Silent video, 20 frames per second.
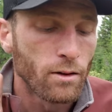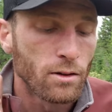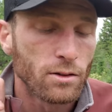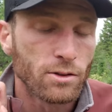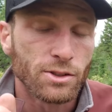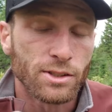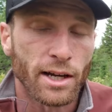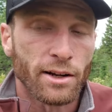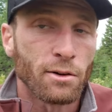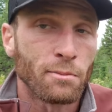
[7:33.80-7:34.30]

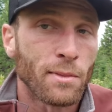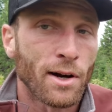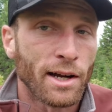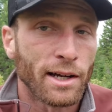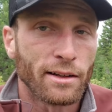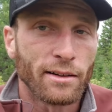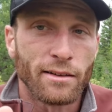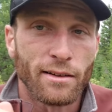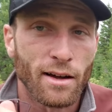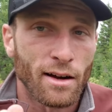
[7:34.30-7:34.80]
Standard
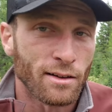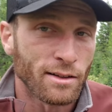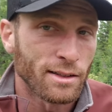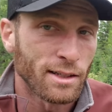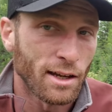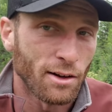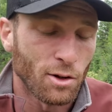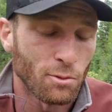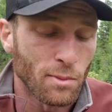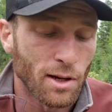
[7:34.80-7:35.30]
mic, not
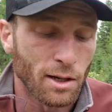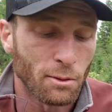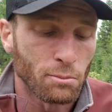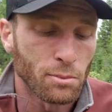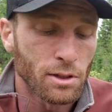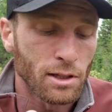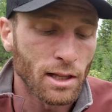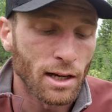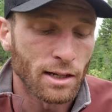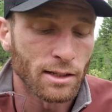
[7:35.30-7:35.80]
standard mic
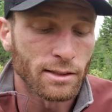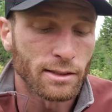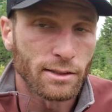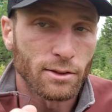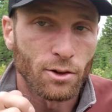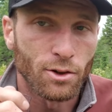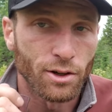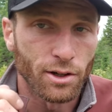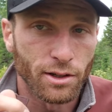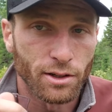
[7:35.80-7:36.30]
plus,
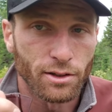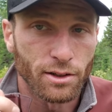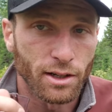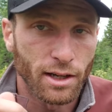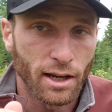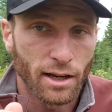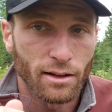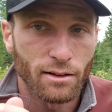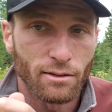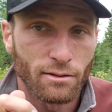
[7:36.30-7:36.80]
or you'll
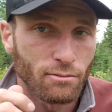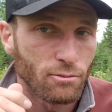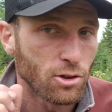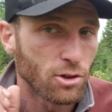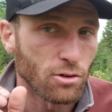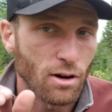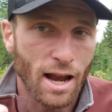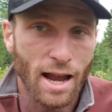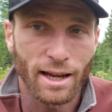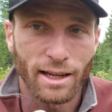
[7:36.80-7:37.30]
get
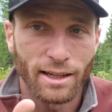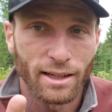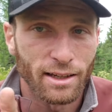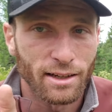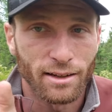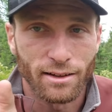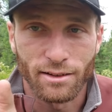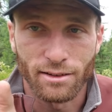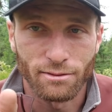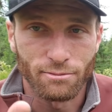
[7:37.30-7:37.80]
cracking.
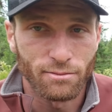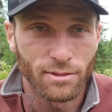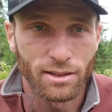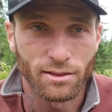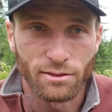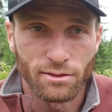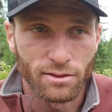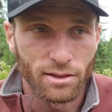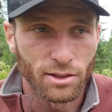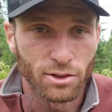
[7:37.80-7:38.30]
It'll
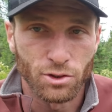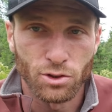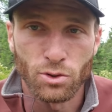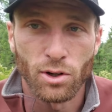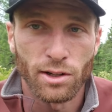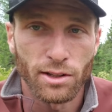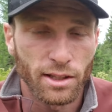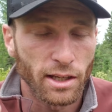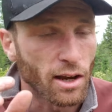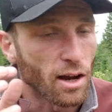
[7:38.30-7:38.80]
it'll
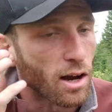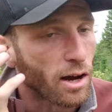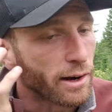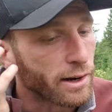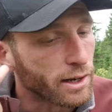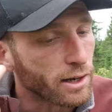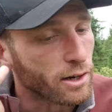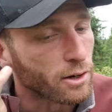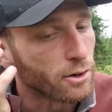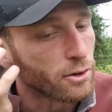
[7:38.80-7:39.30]
distort the
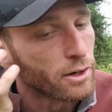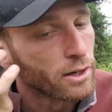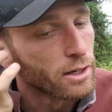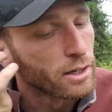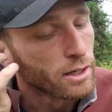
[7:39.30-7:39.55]
audio.